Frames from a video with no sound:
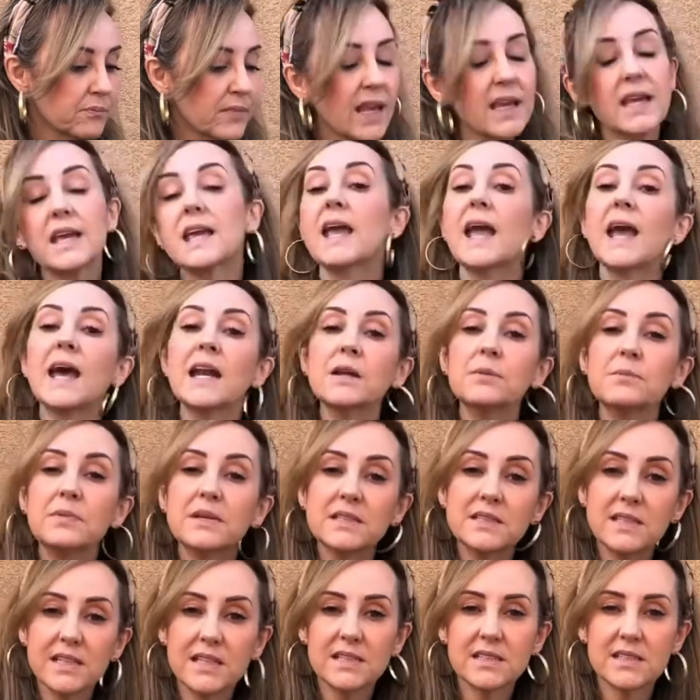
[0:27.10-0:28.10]
cannabis
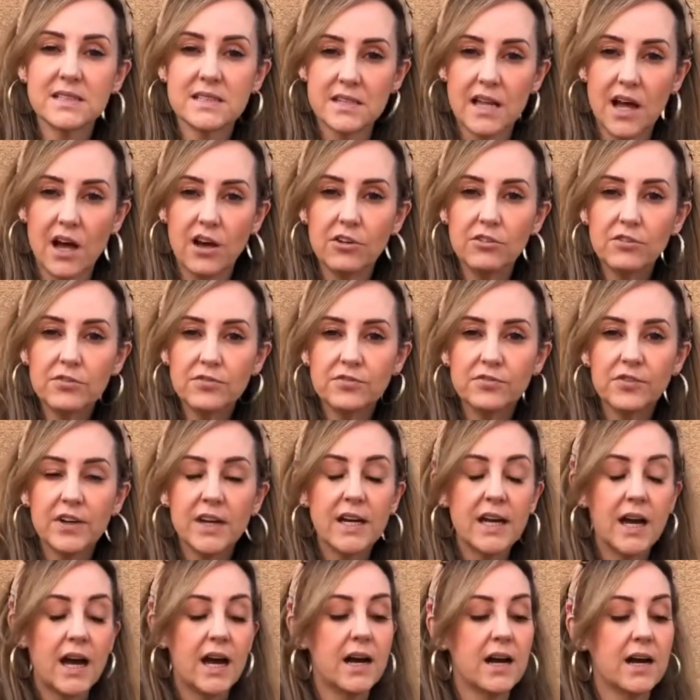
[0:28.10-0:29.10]
itself
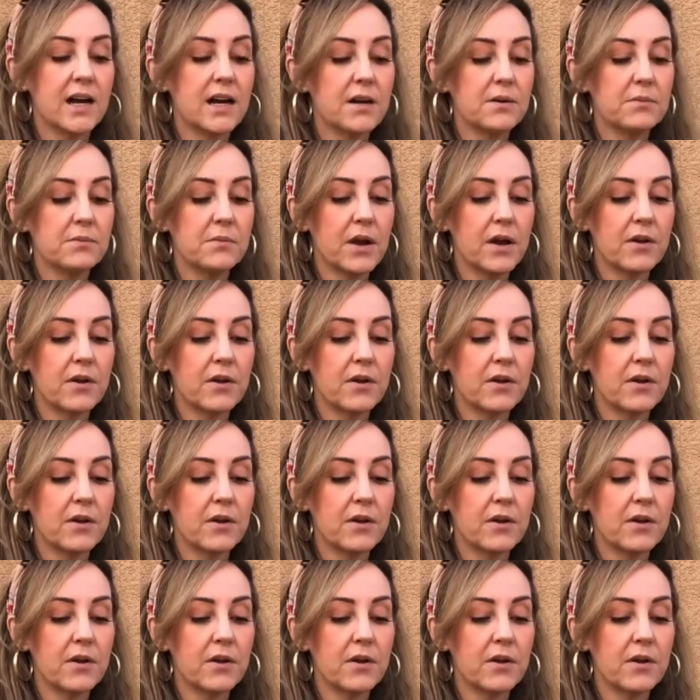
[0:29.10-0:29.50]
um,